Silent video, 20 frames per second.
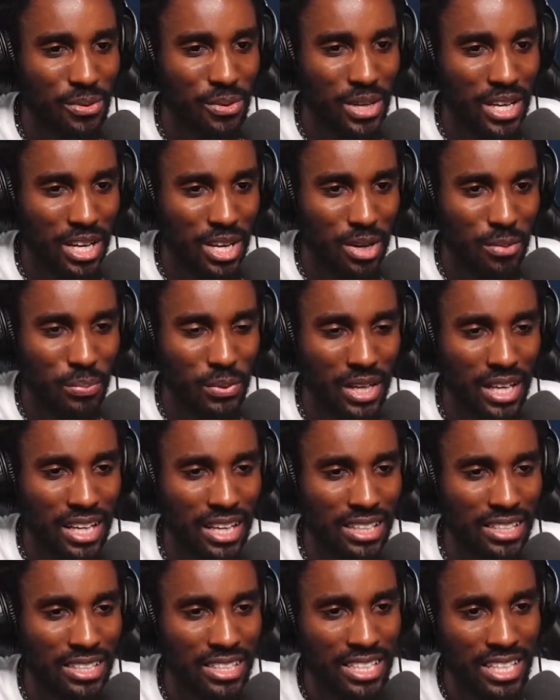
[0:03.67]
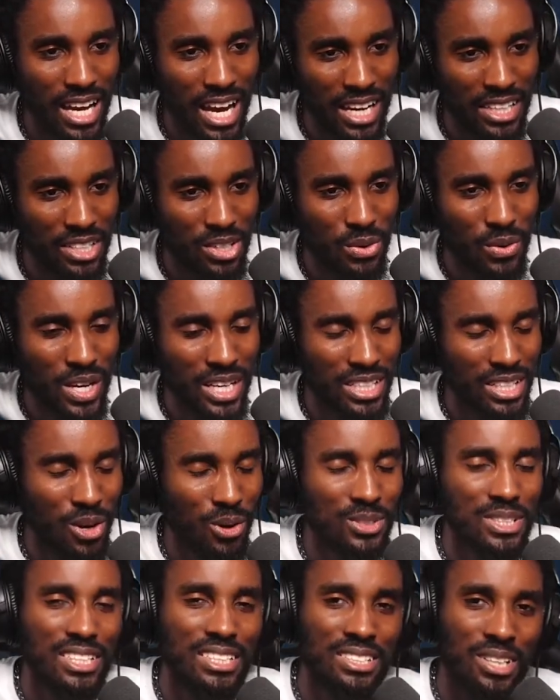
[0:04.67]
we're here playing Yandere no
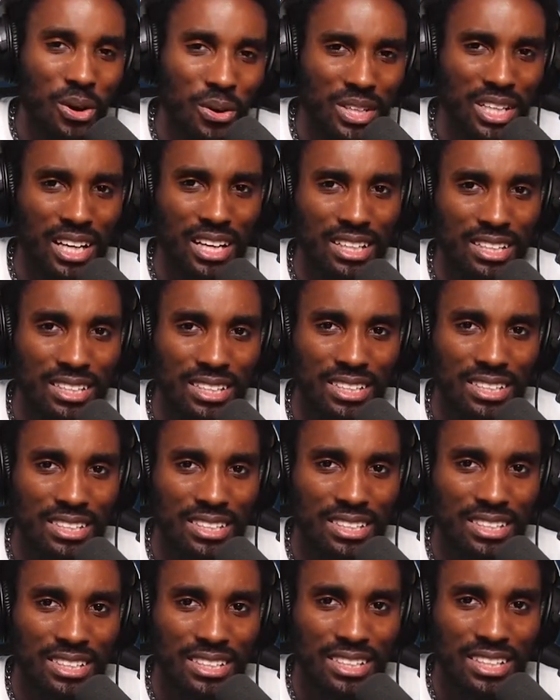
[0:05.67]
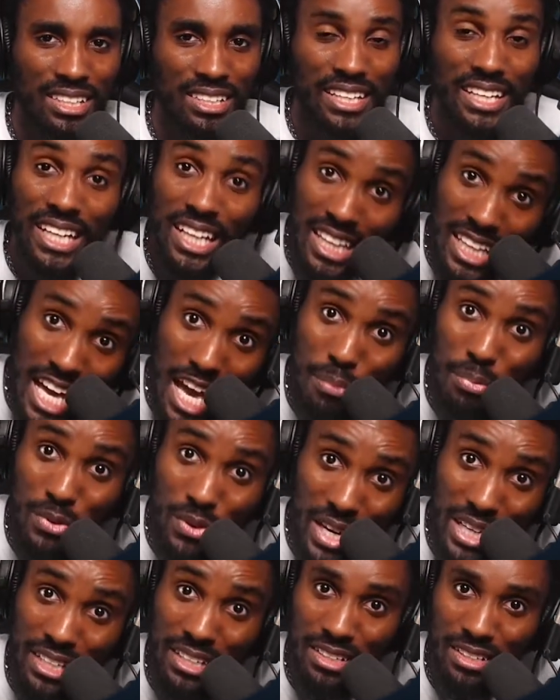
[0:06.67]
Satoka? They
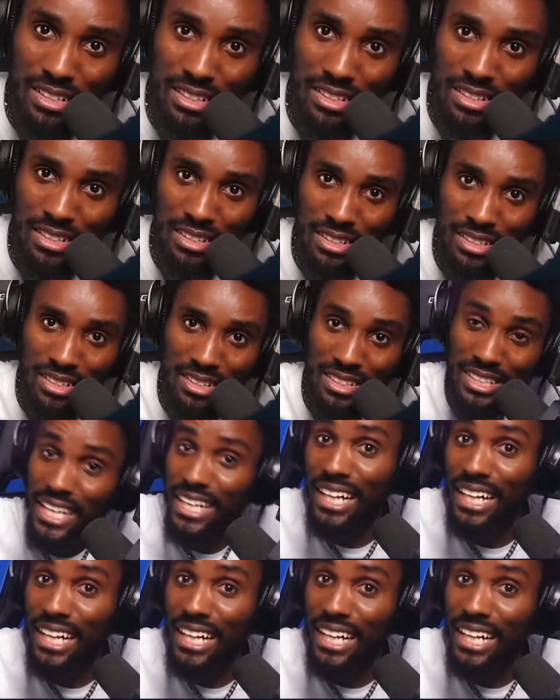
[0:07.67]
collaborated? They